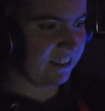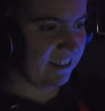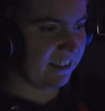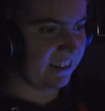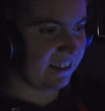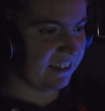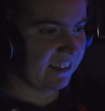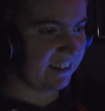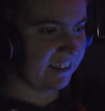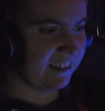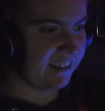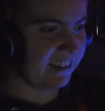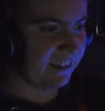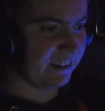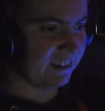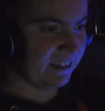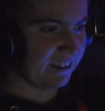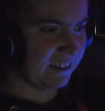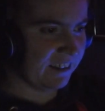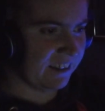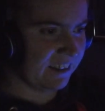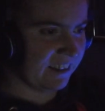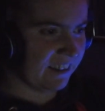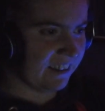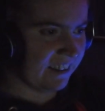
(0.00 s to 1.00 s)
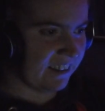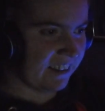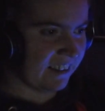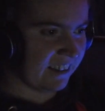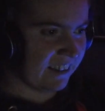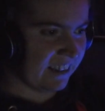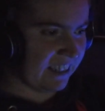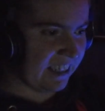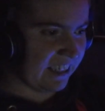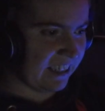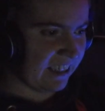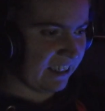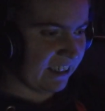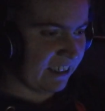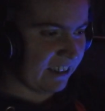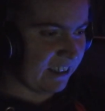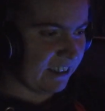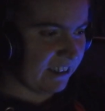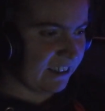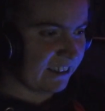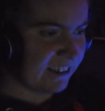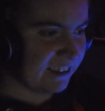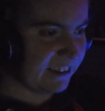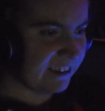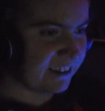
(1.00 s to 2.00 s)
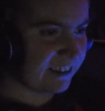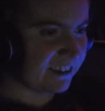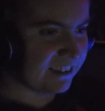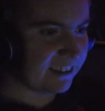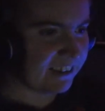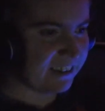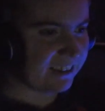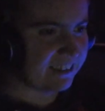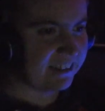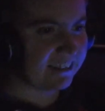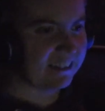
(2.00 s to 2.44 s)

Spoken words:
No one is speaking in this clip.